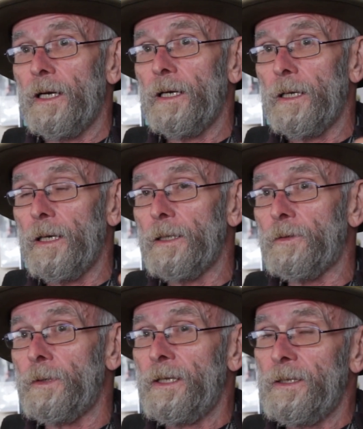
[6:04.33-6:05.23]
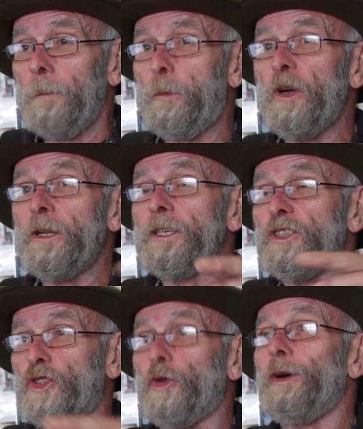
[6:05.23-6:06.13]
had put on
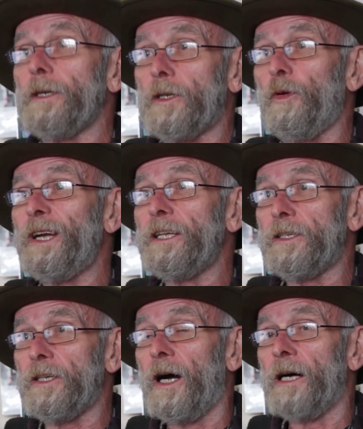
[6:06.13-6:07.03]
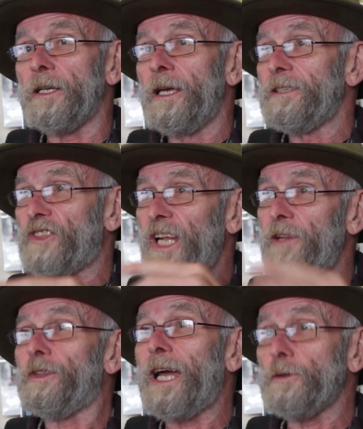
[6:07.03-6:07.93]
his credit card
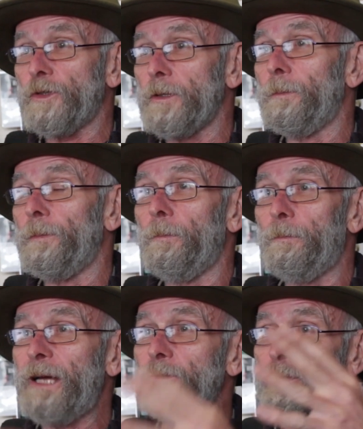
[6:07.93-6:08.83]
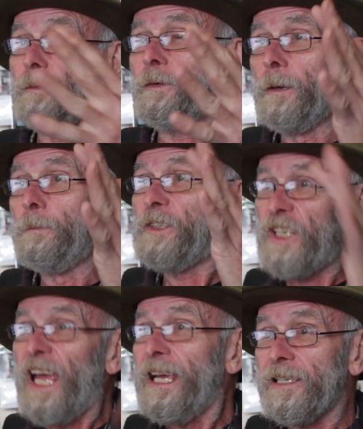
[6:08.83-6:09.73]
£10,000 of
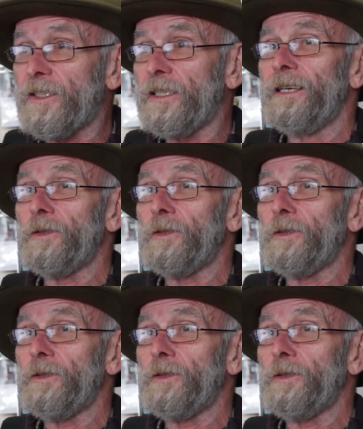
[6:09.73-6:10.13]
debt.